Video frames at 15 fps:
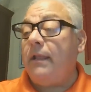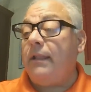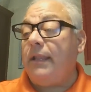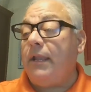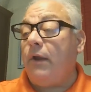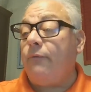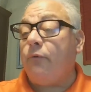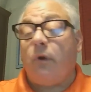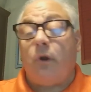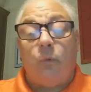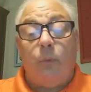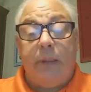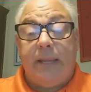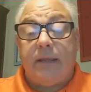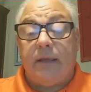The
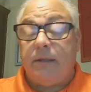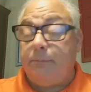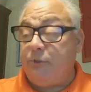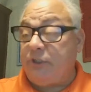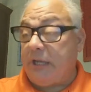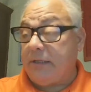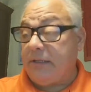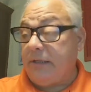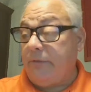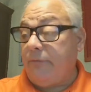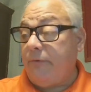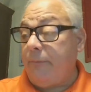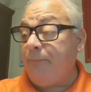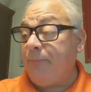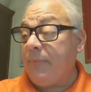overall week
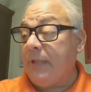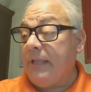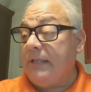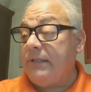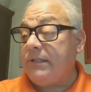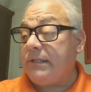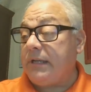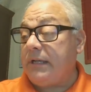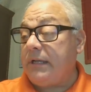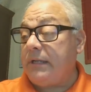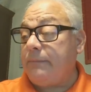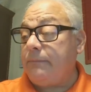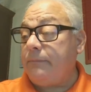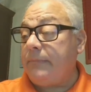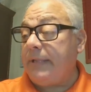objective is
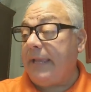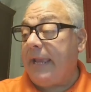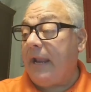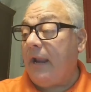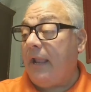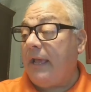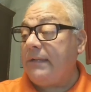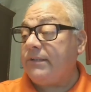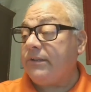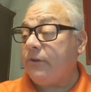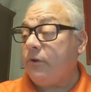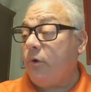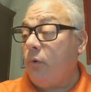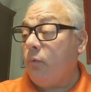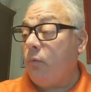analyze
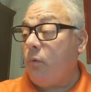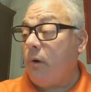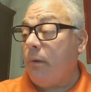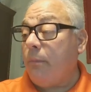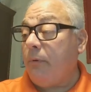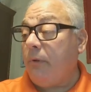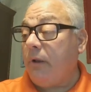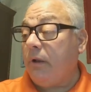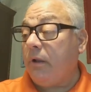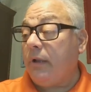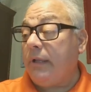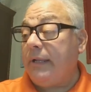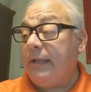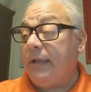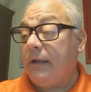the Cold War
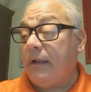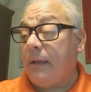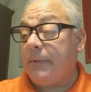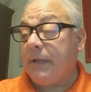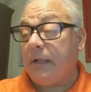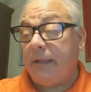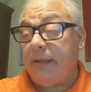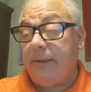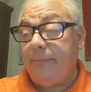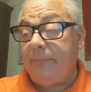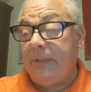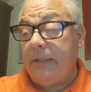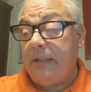politically and economically.